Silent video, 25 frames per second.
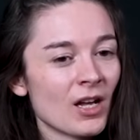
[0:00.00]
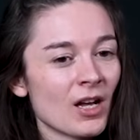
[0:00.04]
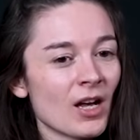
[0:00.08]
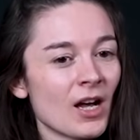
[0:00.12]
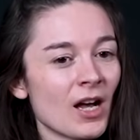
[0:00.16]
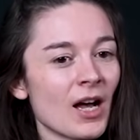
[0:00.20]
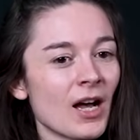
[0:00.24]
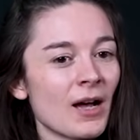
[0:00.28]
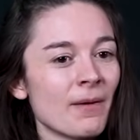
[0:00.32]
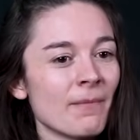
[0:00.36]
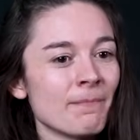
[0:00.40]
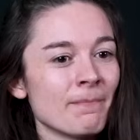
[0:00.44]

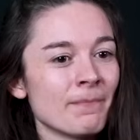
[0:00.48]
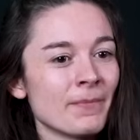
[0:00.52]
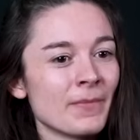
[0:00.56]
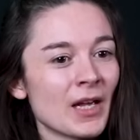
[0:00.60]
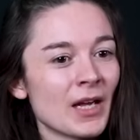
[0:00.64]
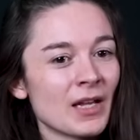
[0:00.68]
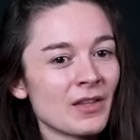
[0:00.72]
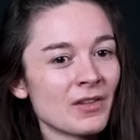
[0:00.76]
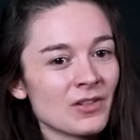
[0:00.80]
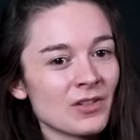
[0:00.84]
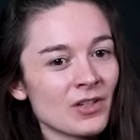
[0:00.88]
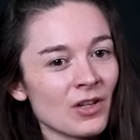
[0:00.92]

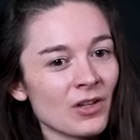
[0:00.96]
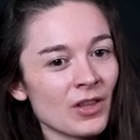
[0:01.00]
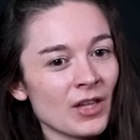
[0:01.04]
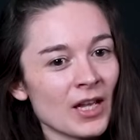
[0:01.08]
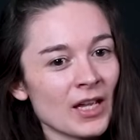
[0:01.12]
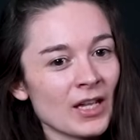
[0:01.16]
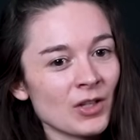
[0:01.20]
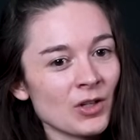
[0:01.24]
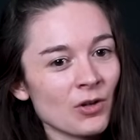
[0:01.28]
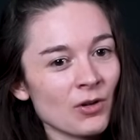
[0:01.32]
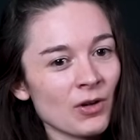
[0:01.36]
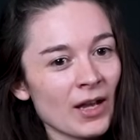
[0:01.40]
And so
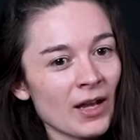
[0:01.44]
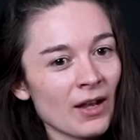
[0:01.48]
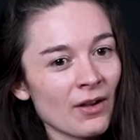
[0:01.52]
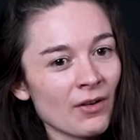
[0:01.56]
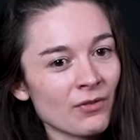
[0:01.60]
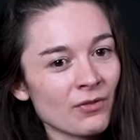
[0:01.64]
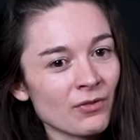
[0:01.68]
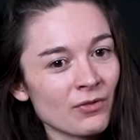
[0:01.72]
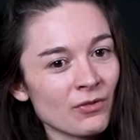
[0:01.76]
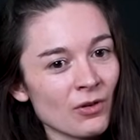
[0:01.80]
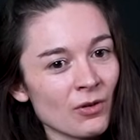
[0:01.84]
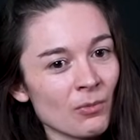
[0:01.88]
then you
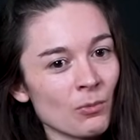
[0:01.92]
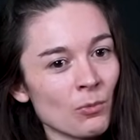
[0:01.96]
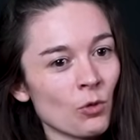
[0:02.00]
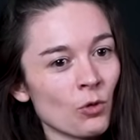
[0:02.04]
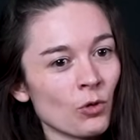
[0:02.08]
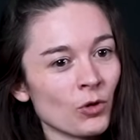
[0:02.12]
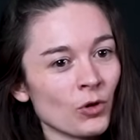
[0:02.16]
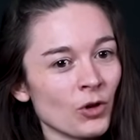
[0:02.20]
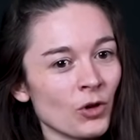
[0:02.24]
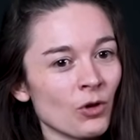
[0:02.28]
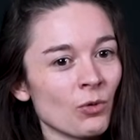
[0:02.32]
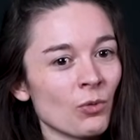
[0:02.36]
have a
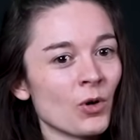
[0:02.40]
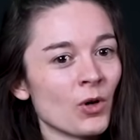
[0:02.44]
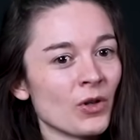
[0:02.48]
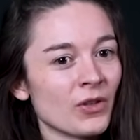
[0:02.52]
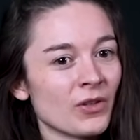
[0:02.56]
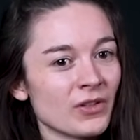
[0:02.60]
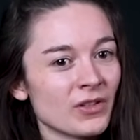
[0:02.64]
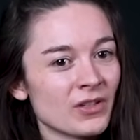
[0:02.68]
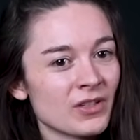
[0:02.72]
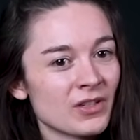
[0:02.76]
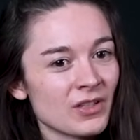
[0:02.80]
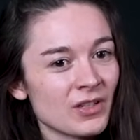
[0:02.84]
more
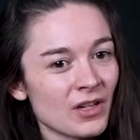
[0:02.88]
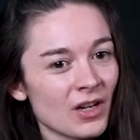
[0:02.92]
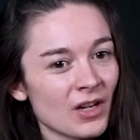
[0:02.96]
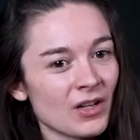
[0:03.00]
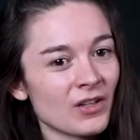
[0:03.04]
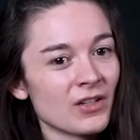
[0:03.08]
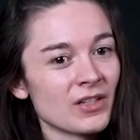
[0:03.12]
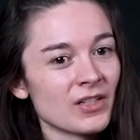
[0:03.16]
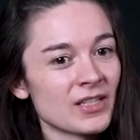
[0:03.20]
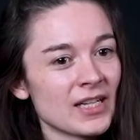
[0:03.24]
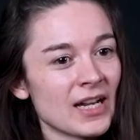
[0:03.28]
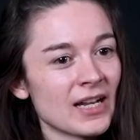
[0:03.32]
nuanced
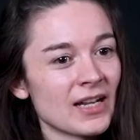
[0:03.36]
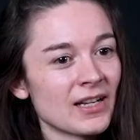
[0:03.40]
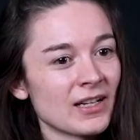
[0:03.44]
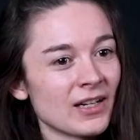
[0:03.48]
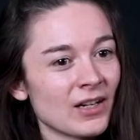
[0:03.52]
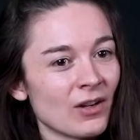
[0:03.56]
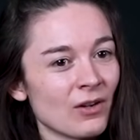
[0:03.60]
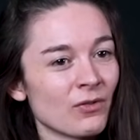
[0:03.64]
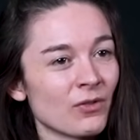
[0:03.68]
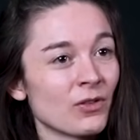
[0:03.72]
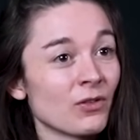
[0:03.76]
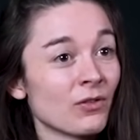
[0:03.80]

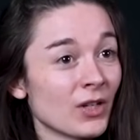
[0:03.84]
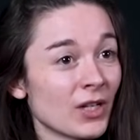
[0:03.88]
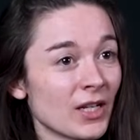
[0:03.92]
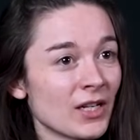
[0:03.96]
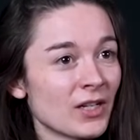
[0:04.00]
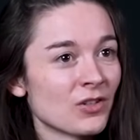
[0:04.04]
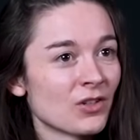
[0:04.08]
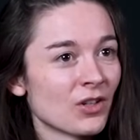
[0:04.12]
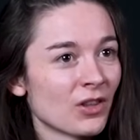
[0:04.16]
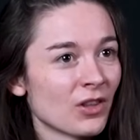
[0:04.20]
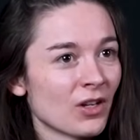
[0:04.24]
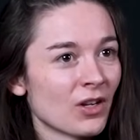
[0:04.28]
understanding of the
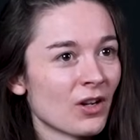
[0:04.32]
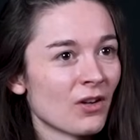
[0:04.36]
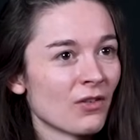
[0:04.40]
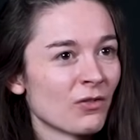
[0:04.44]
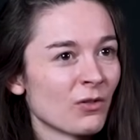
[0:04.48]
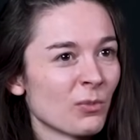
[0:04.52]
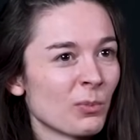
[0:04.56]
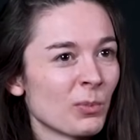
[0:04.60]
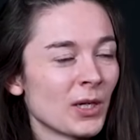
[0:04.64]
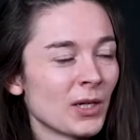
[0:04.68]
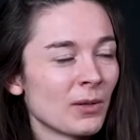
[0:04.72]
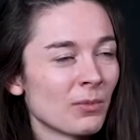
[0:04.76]
religion than
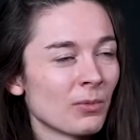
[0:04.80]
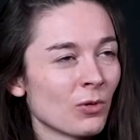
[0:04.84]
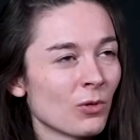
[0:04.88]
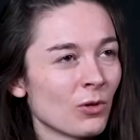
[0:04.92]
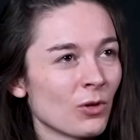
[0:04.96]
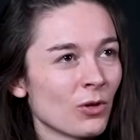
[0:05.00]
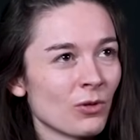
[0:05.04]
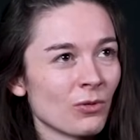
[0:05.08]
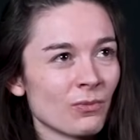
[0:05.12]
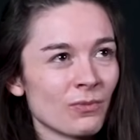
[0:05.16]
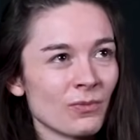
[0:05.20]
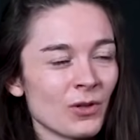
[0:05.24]
other people
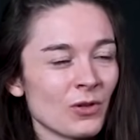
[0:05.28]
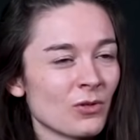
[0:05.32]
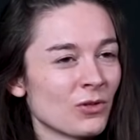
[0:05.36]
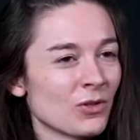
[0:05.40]
who